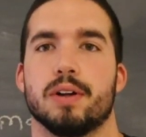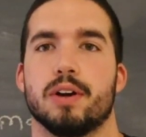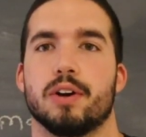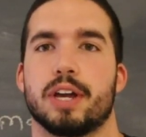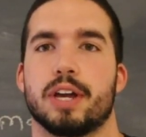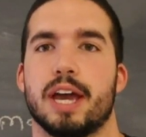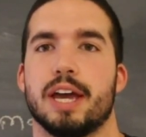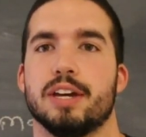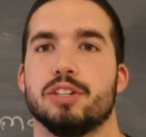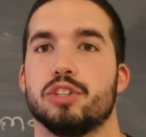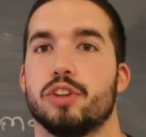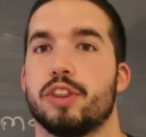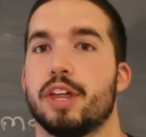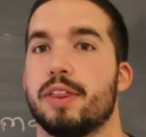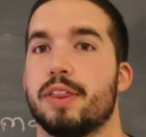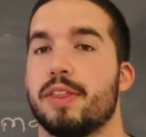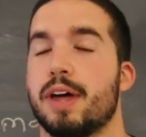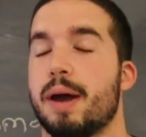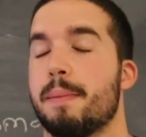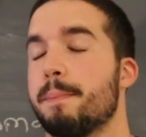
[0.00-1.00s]
Okay, so
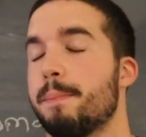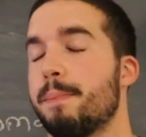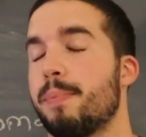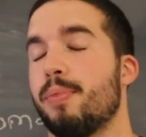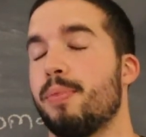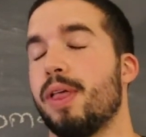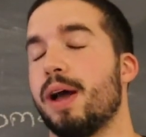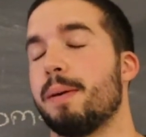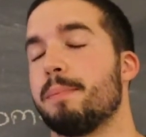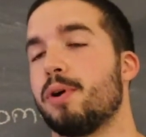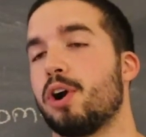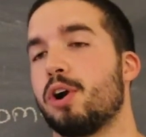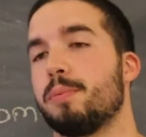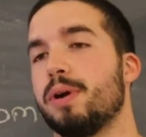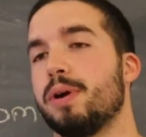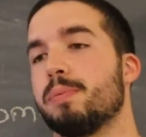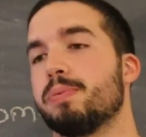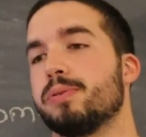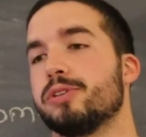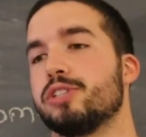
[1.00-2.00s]
that
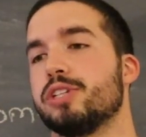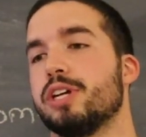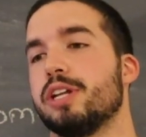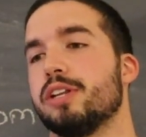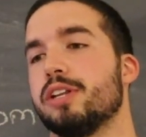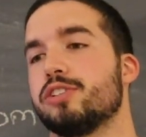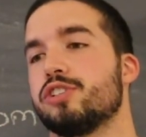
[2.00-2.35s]
barbell percent.